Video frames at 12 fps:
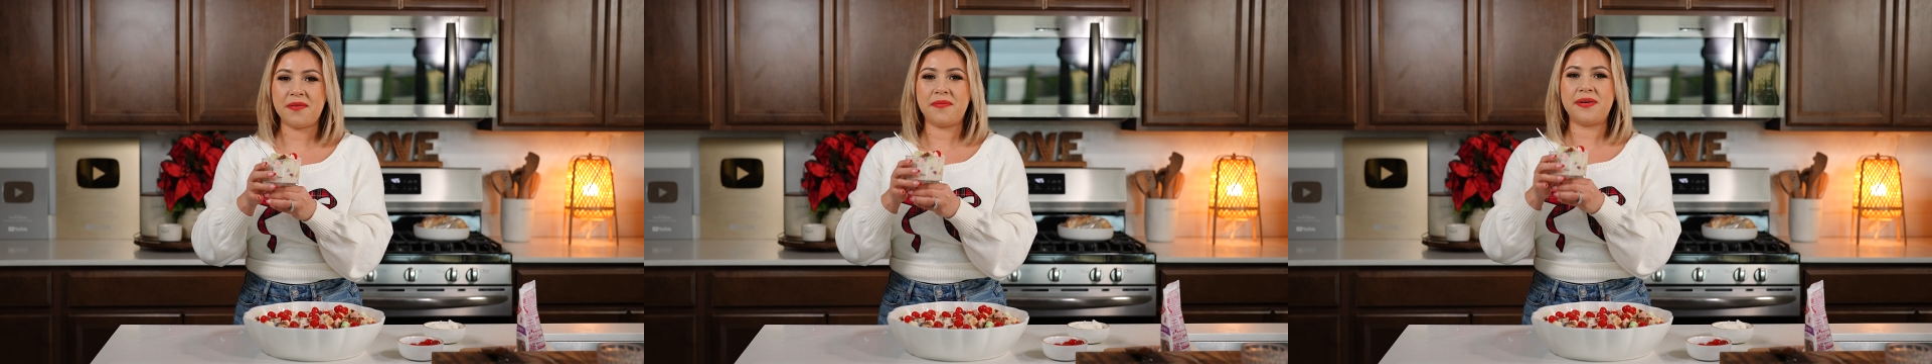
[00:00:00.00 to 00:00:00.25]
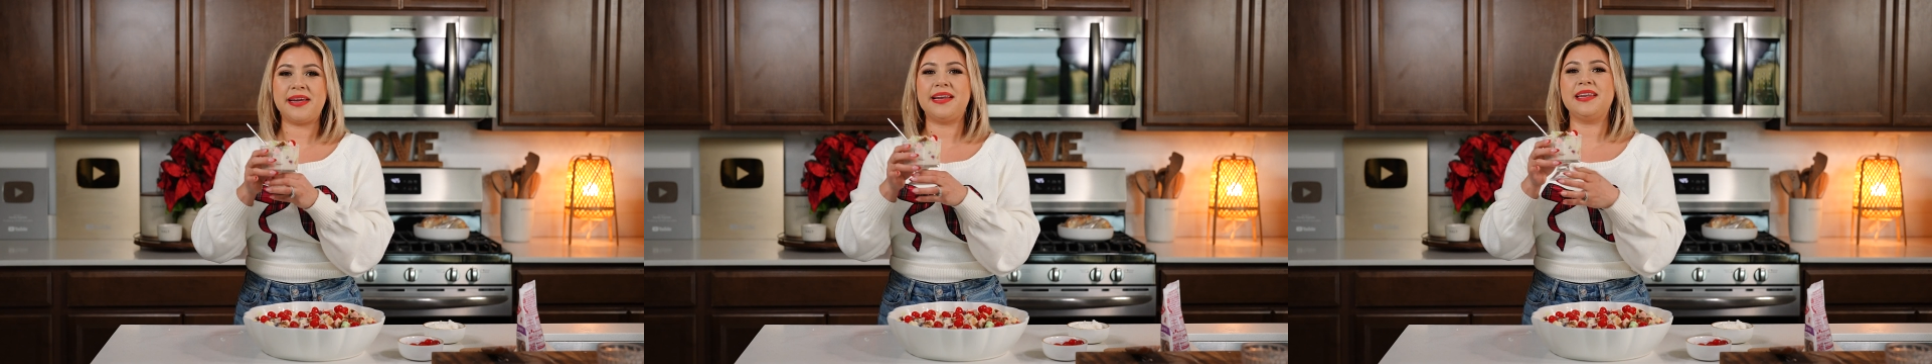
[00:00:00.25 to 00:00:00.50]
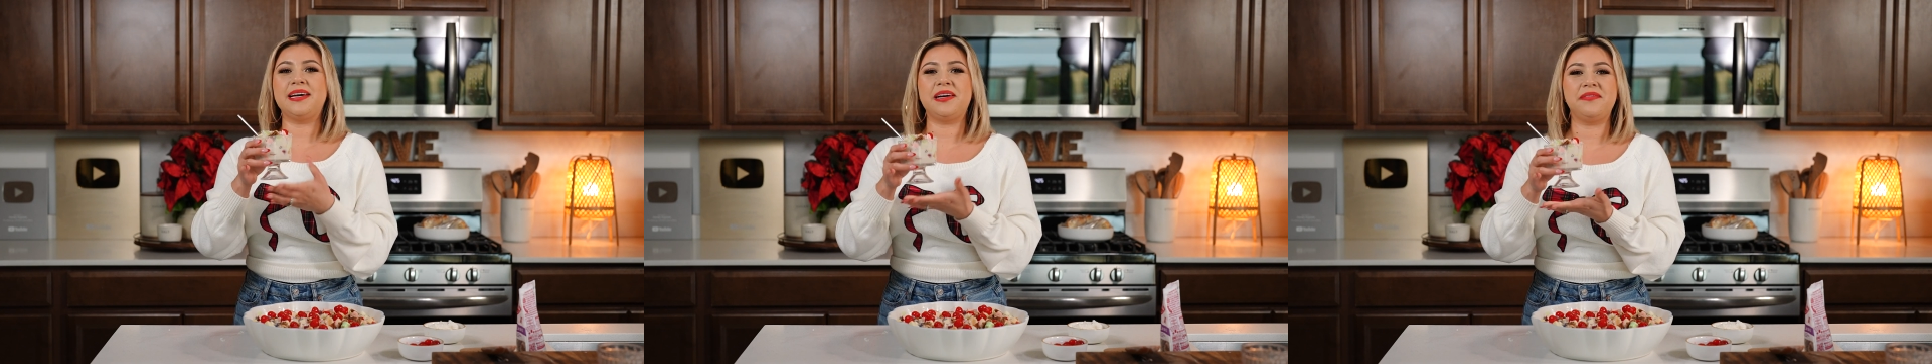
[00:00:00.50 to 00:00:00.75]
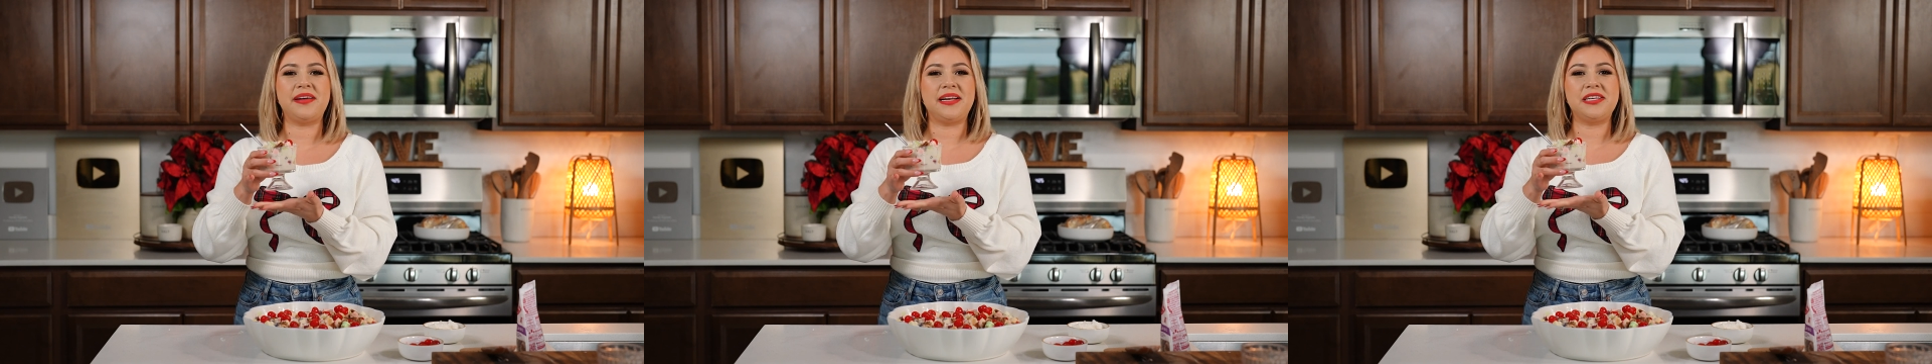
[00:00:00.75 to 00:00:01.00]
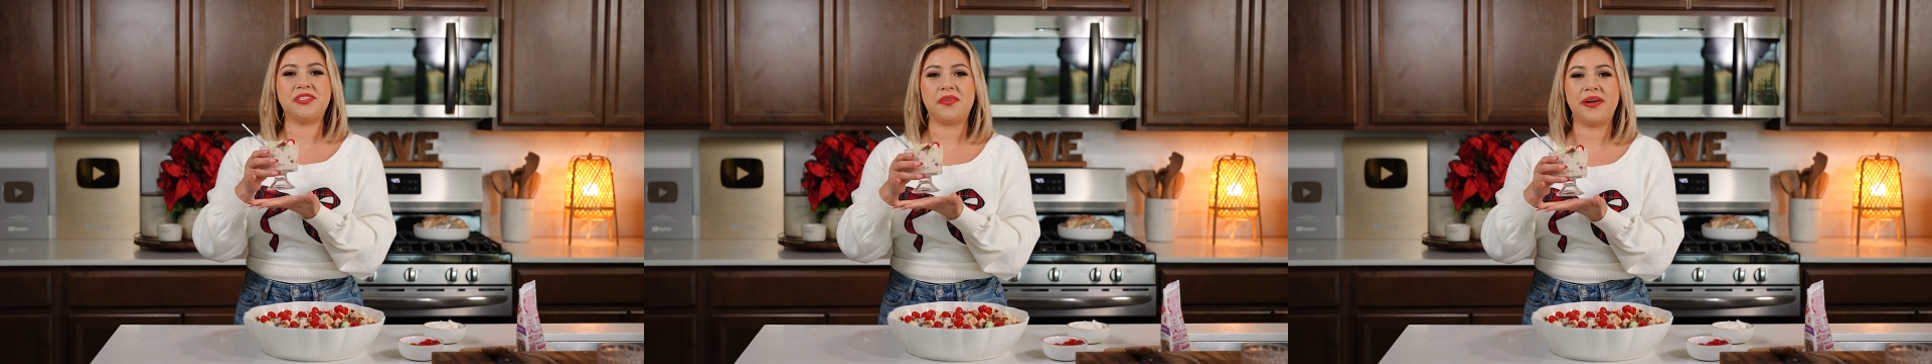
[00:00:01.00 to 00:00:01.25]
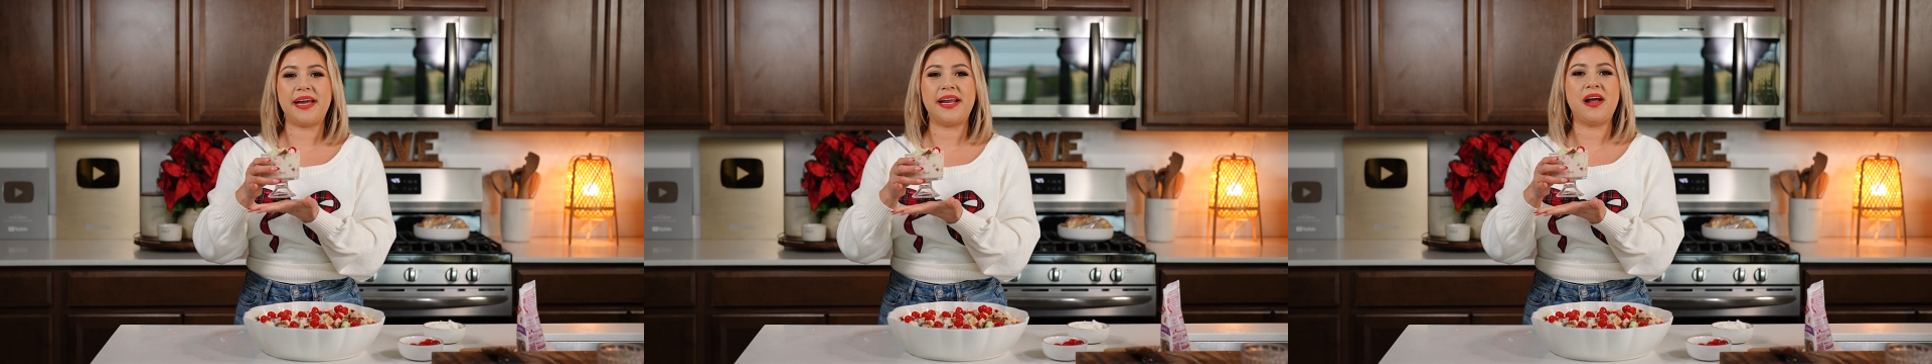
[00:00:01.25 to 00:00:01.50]
We love and
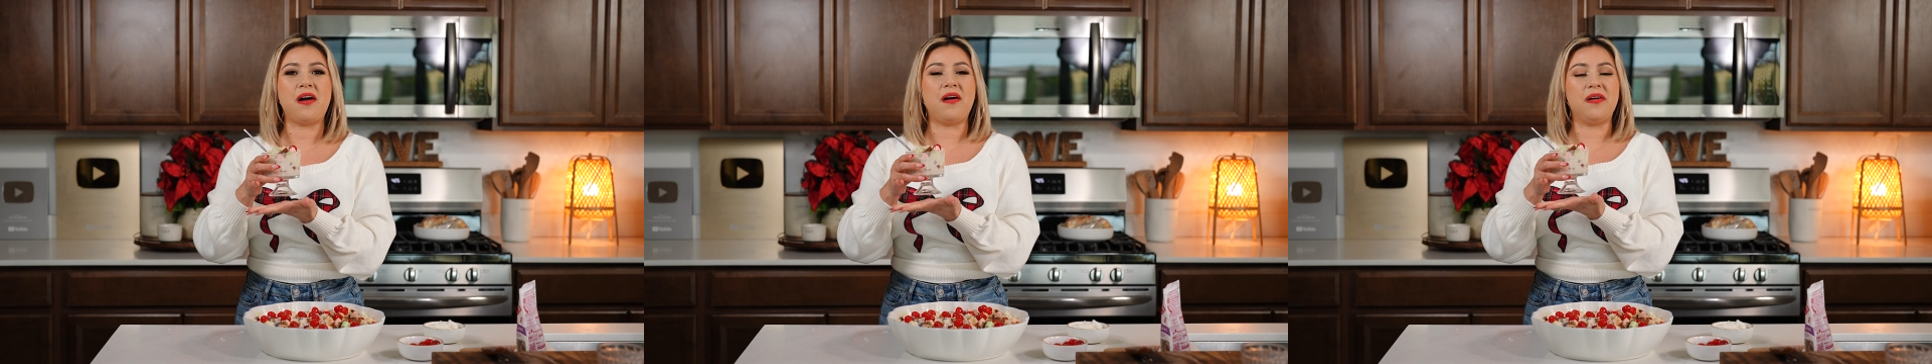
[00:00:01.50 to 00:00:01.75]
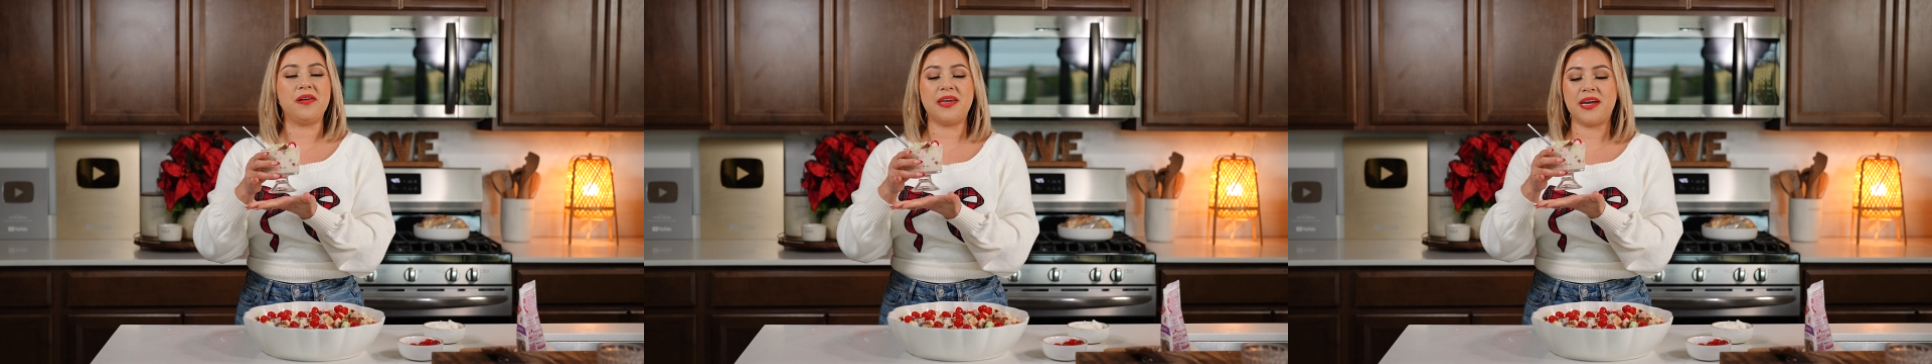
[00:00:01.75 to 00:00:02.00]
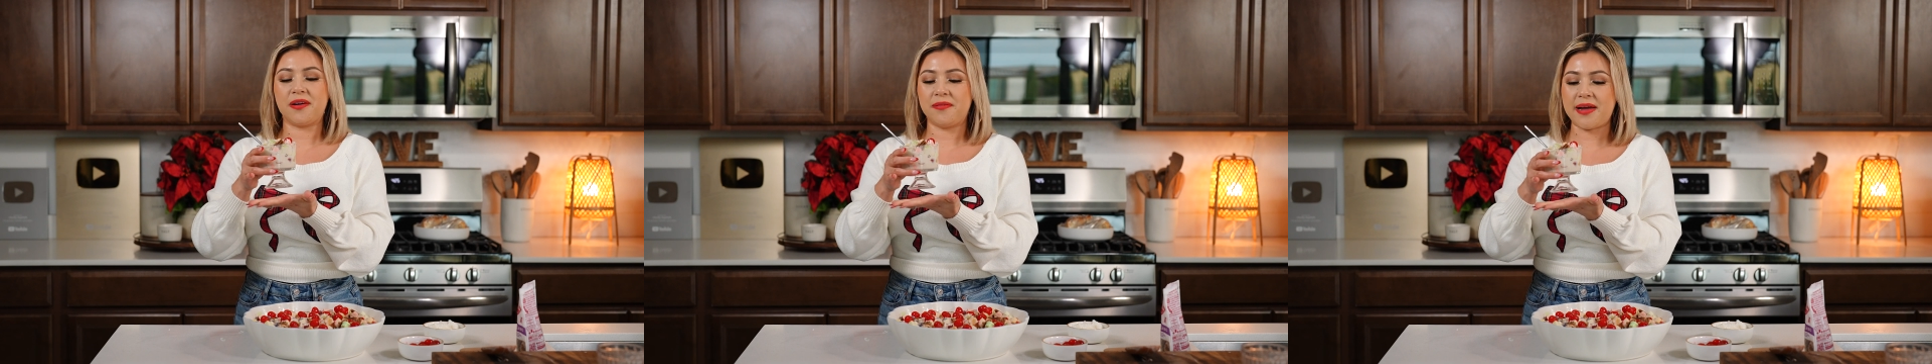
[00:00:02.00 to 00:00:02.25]
enjoy it all year